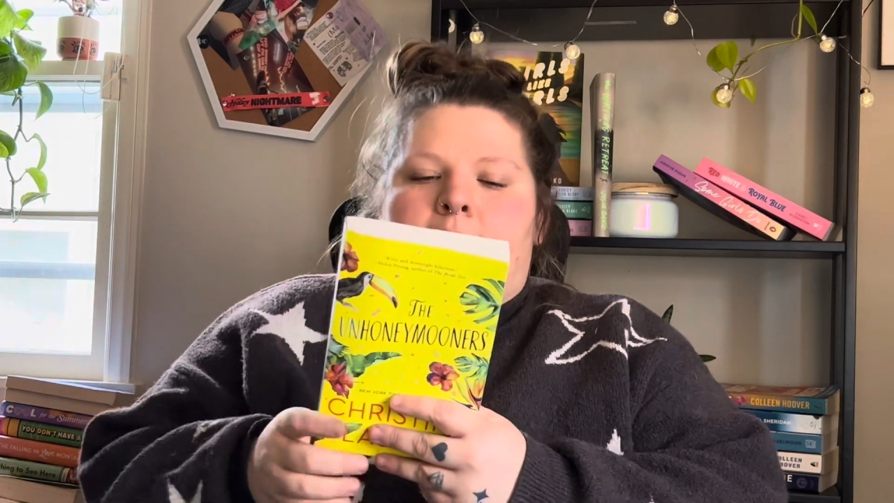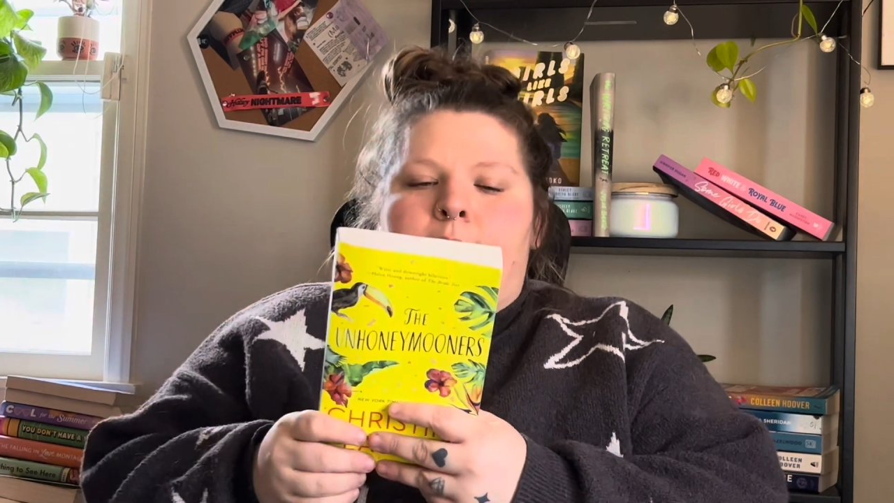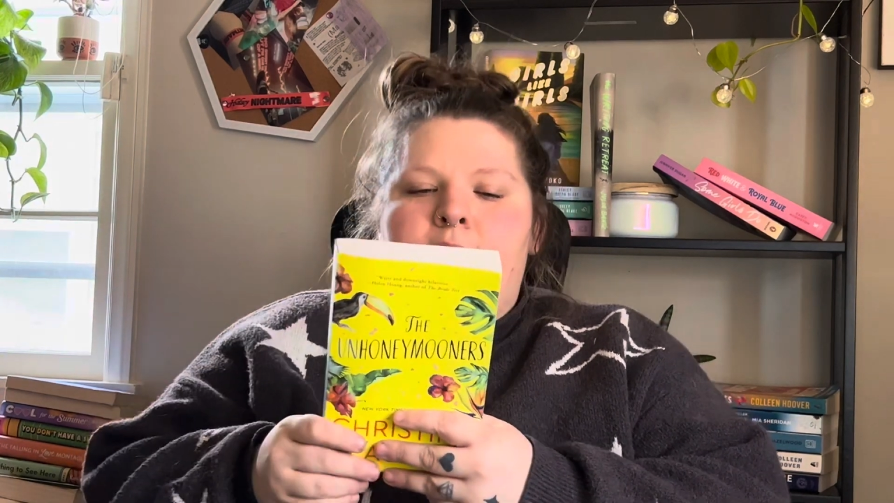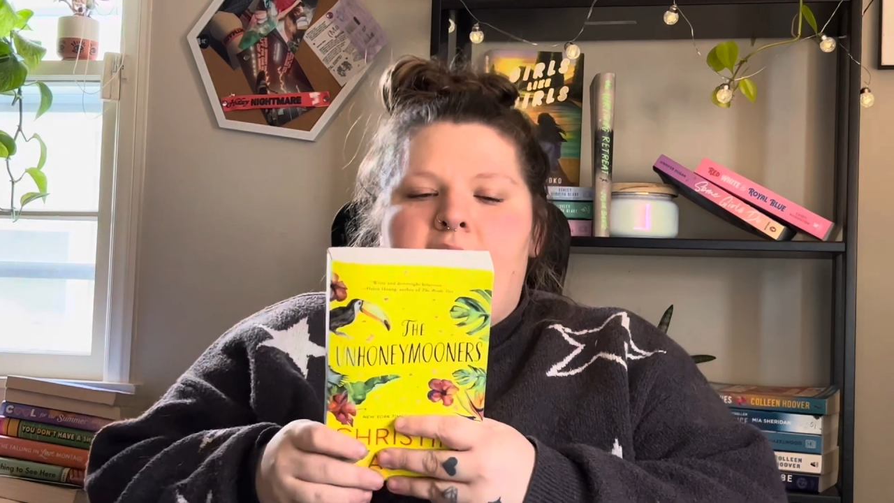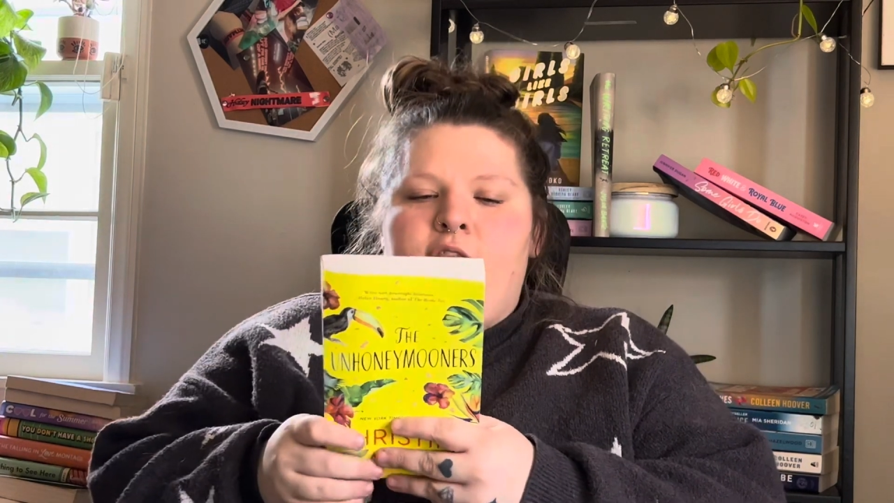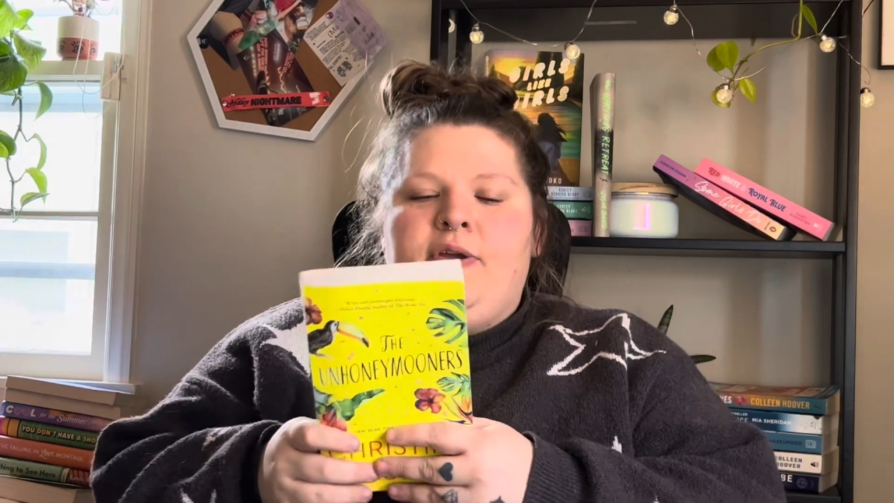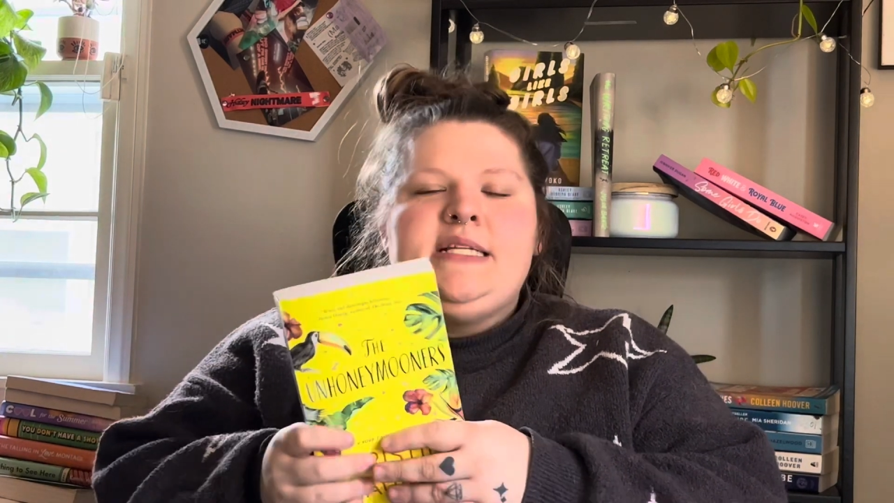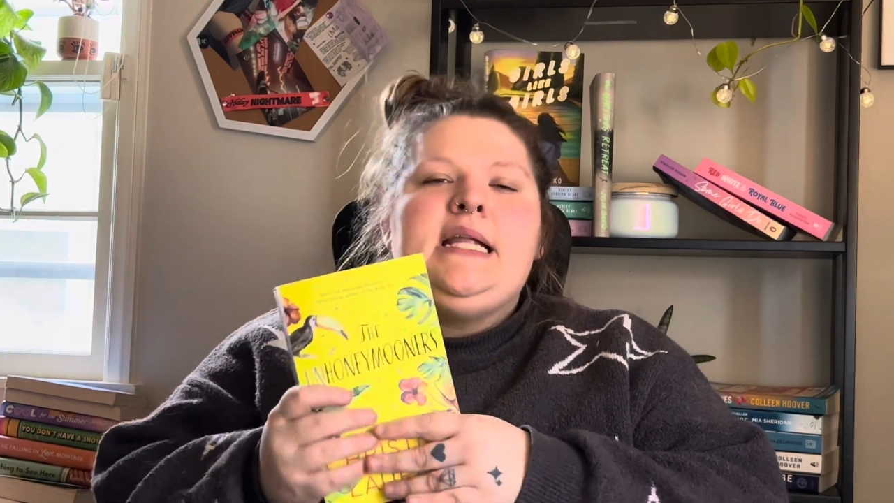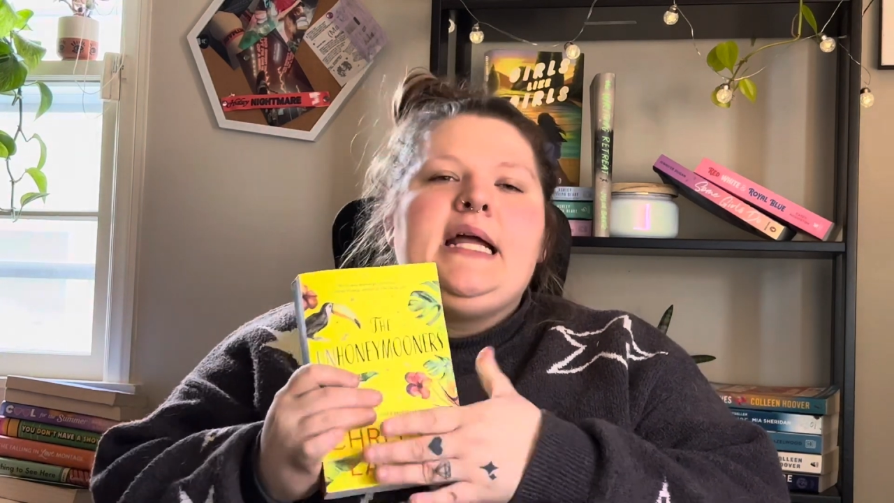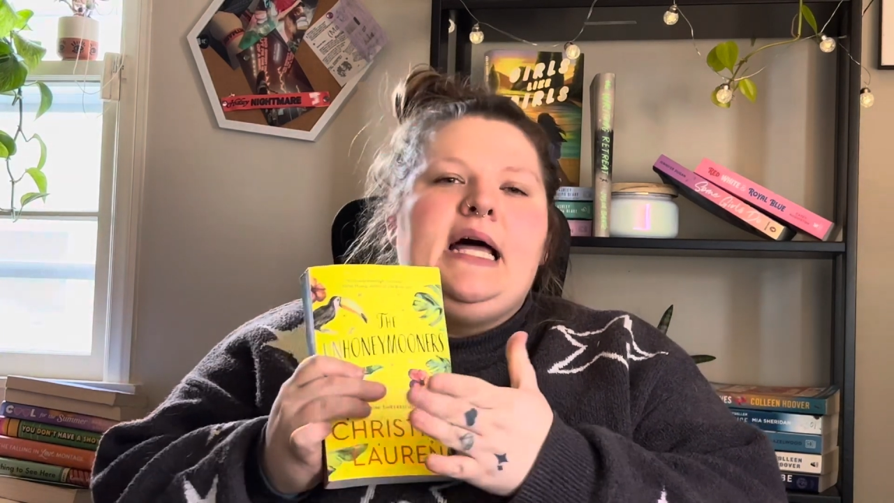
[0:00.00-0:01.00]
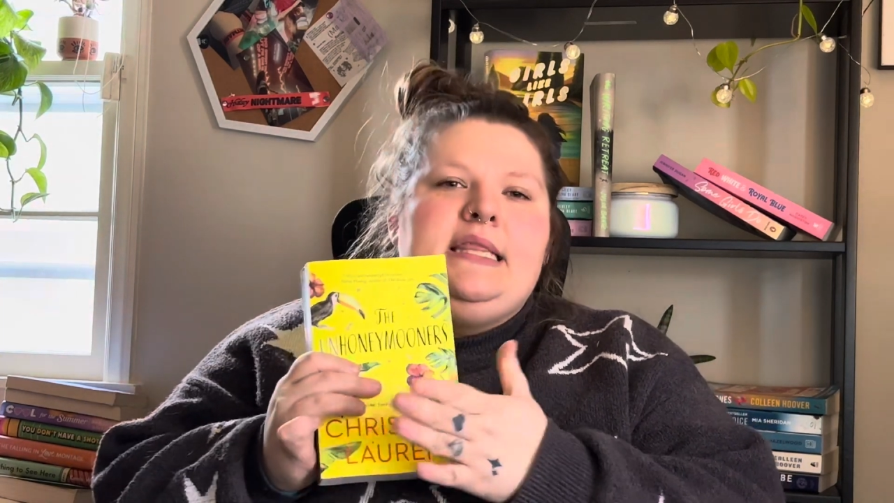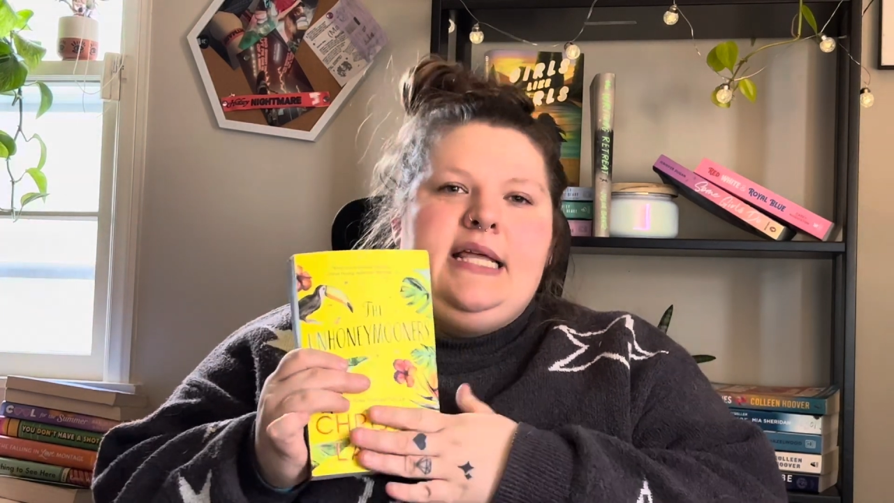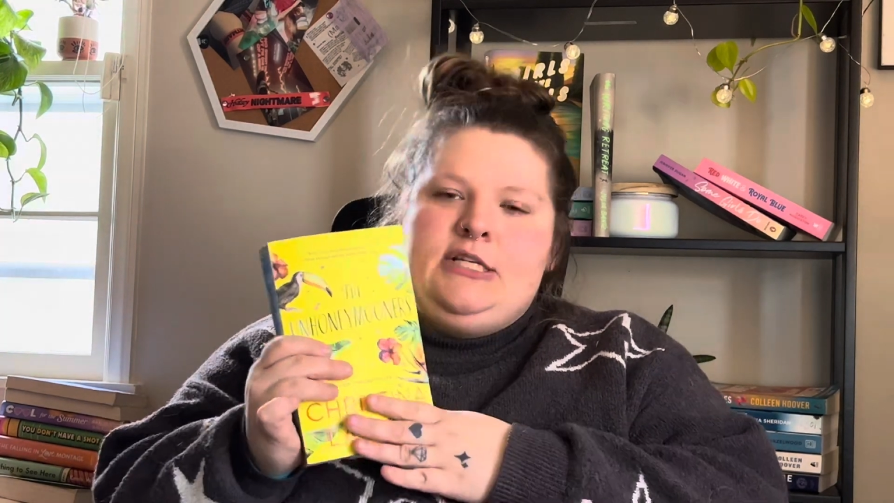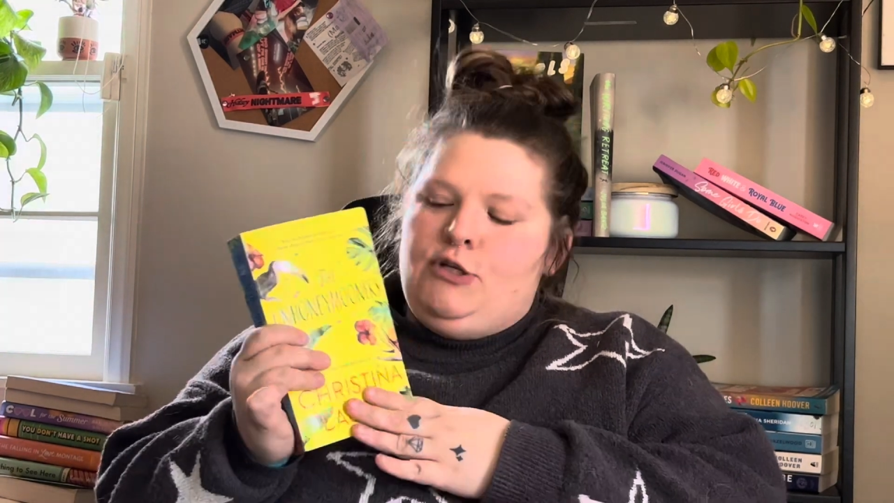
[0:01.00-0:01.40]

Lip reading: But the reason I got this